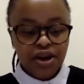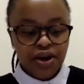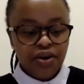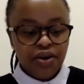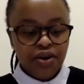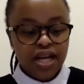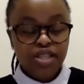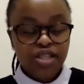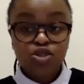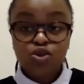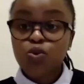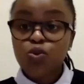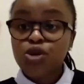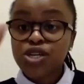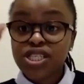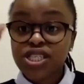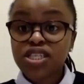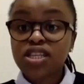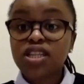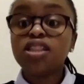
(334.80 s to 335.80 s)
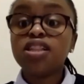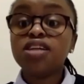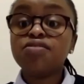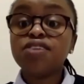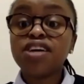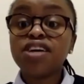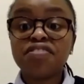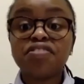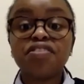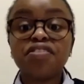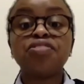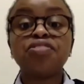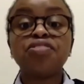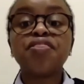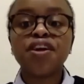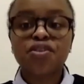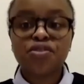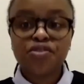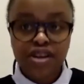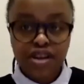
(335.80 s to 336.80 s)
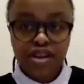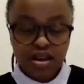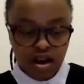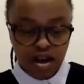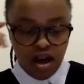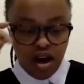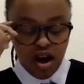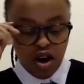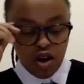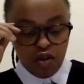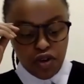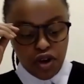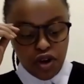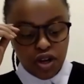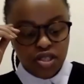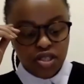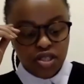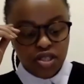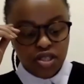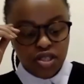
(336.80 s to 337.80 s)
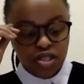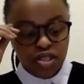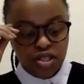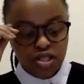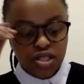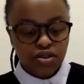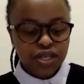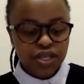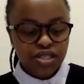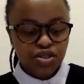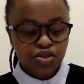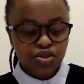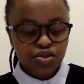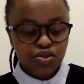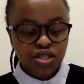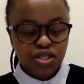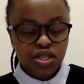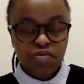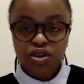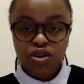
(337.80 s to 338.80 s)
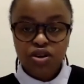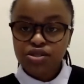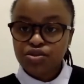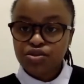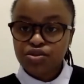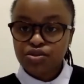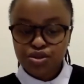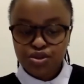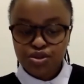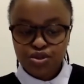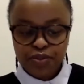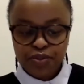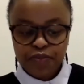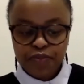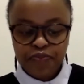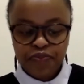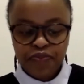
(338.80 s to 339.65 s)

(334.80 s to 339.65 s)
right? So we're still living in the theory of Article 22, Sub-Article 2.